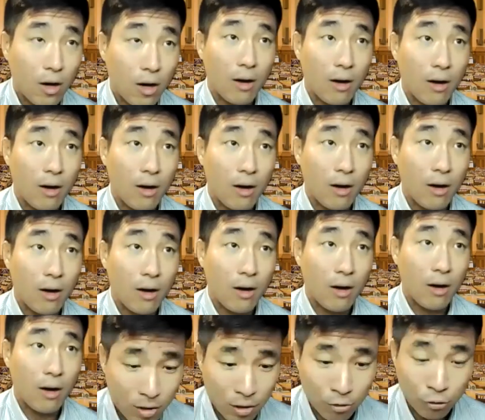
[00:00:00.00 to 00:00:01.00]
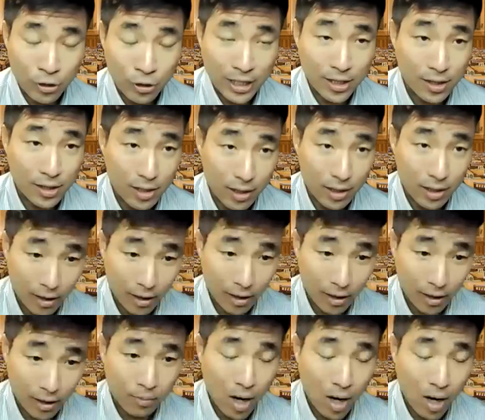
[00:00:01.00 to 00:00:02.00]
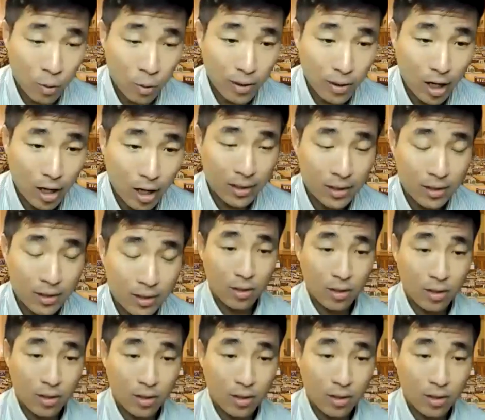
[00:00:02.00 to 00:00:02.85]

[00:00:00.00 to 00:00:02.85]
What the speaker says: think up until recently, probably up until,